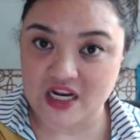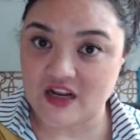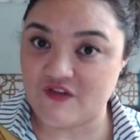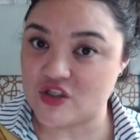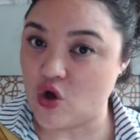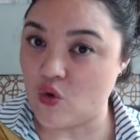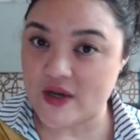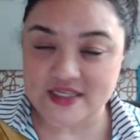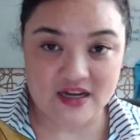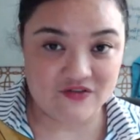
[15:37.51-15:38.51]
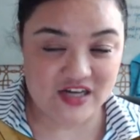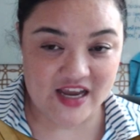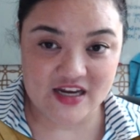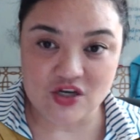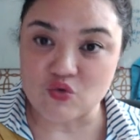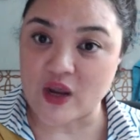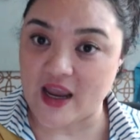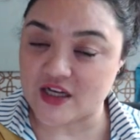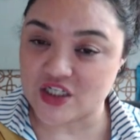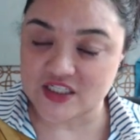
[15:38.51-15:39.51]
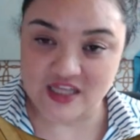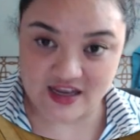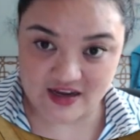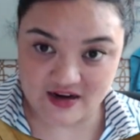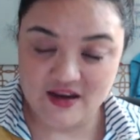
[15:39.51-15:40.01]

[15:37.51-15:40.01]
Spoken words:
if it's always out of 10, you can just then